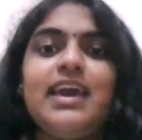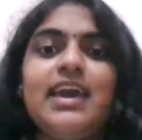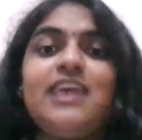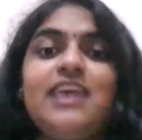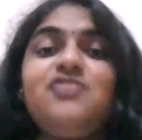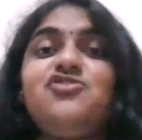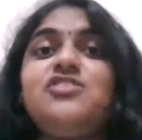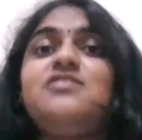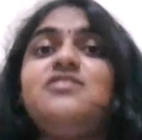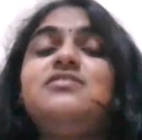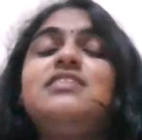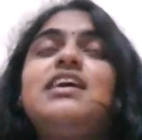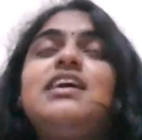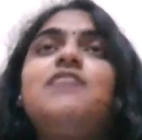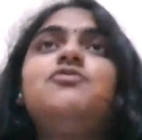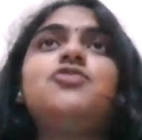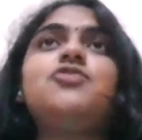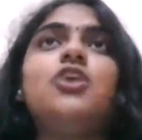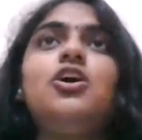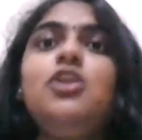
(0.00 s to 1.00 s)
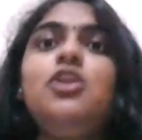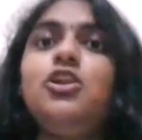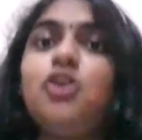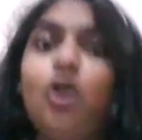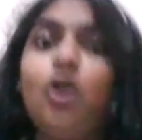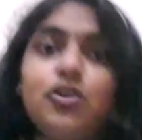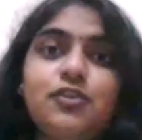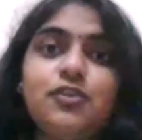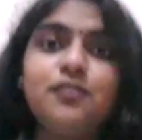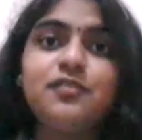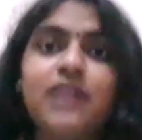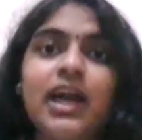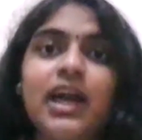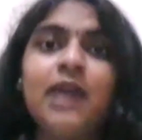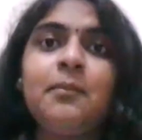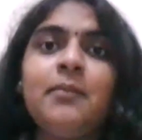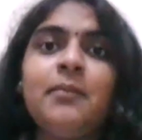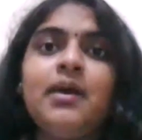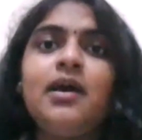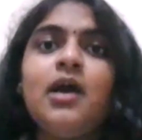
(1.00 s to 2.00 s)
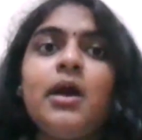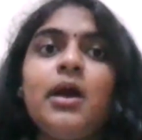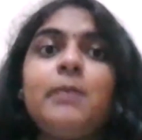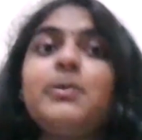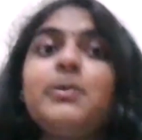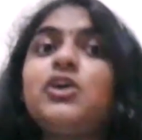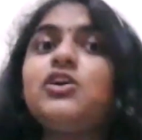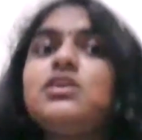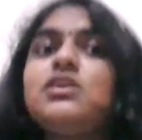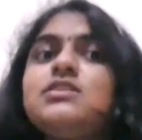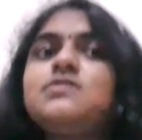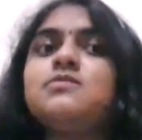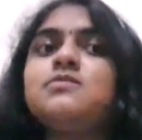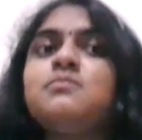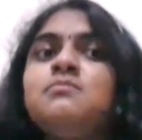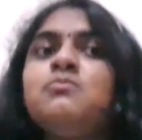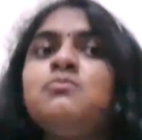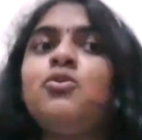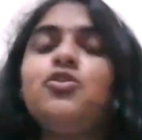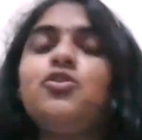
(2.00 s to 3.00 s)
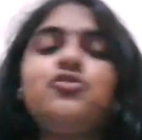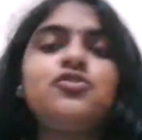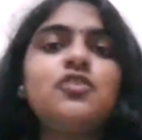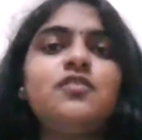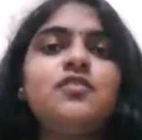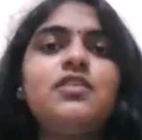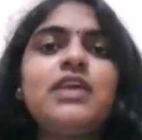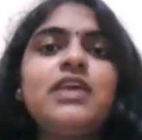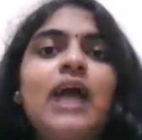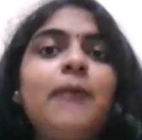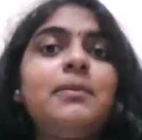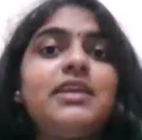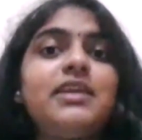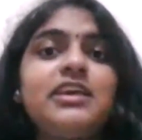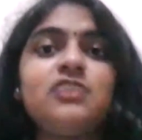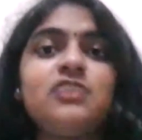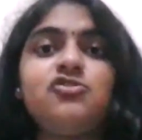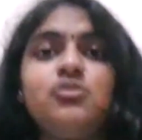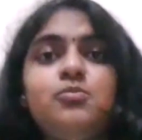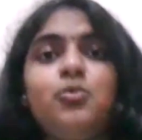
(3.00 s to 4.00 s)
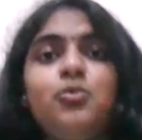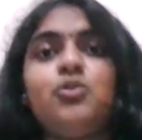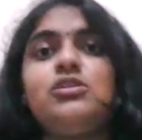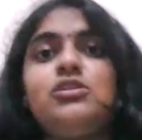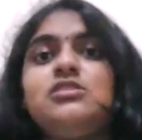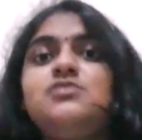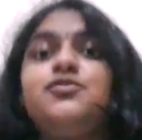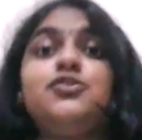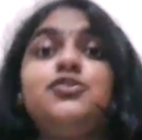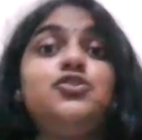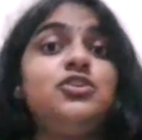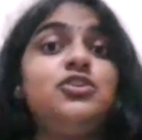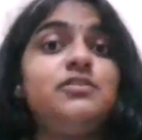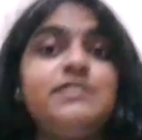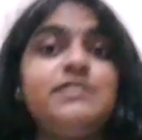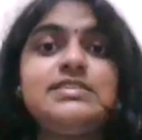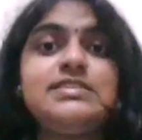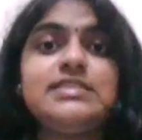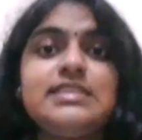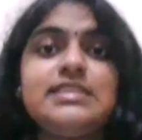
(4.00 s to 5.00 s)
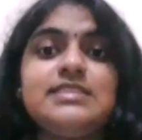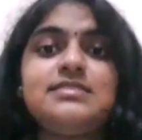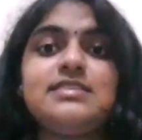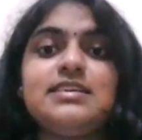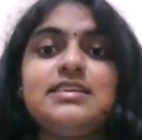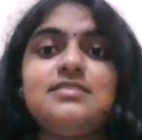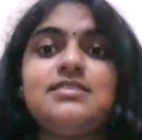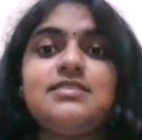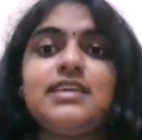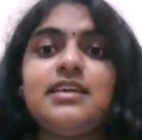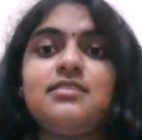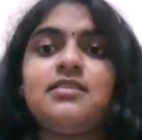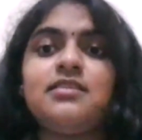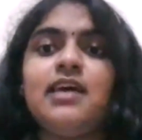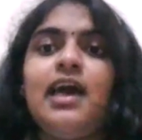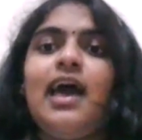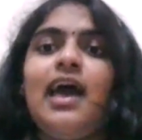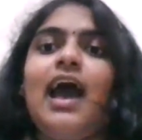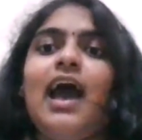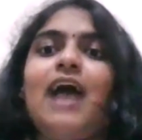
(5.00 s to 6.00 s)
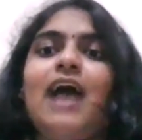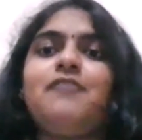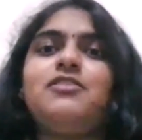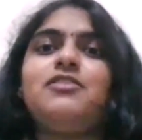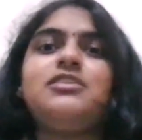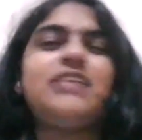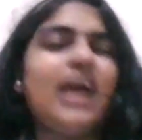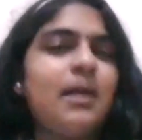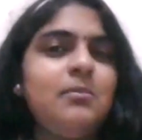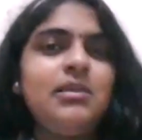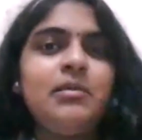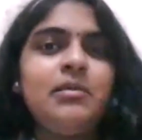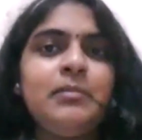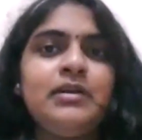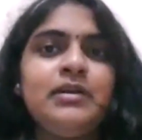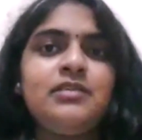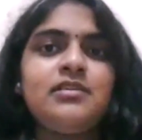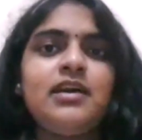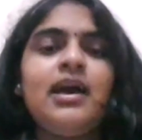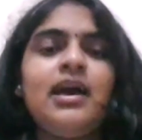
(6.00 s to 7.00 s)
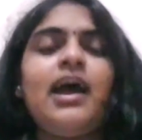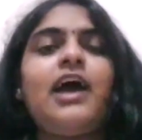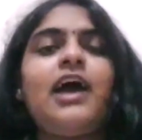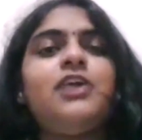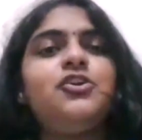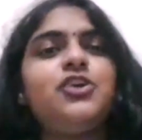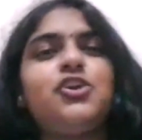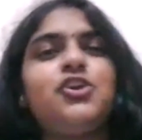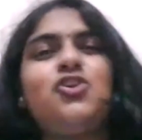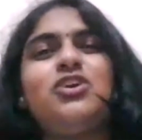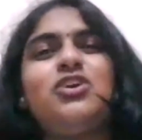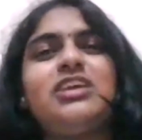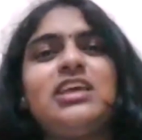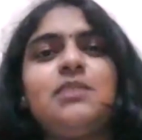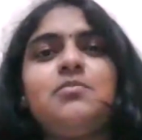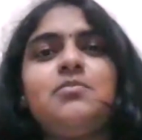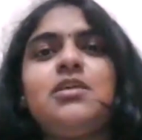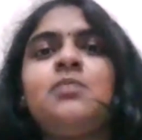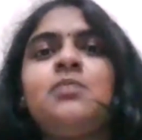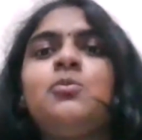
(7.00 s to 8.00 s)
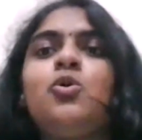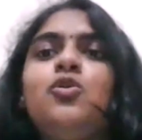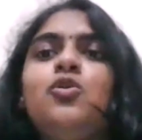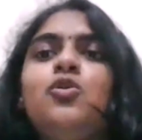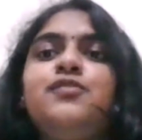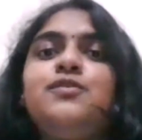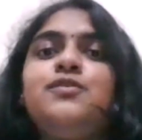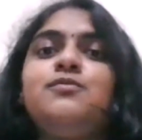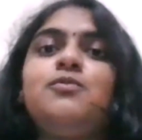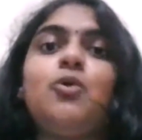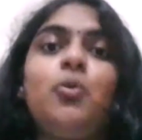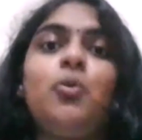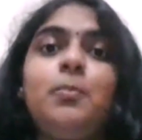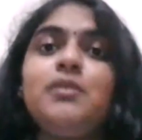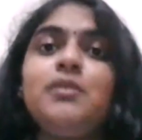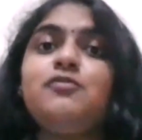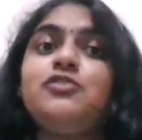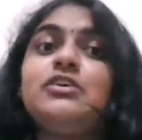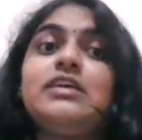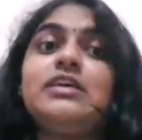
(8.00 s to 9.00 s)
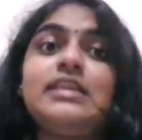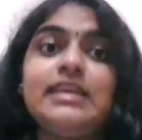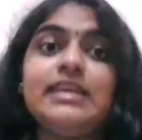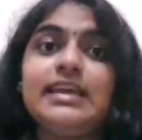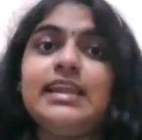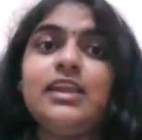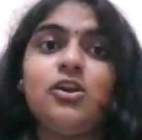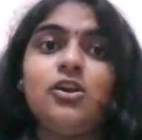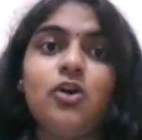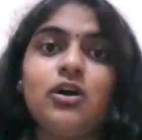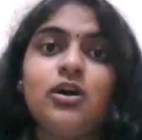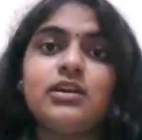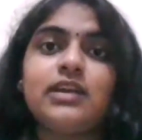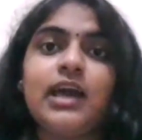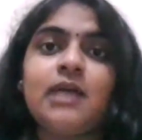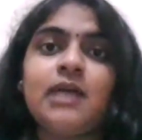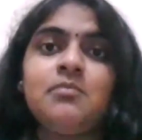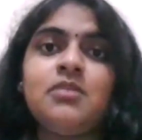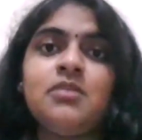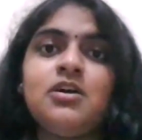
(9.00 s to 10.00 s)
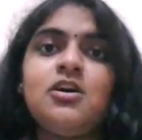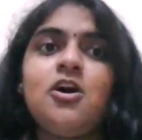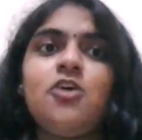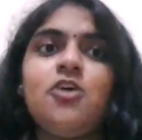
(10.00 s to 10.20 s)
It just saves a lot of time because most of the application portals for universities these days have a time limit and you cannot keep them open for a really long time.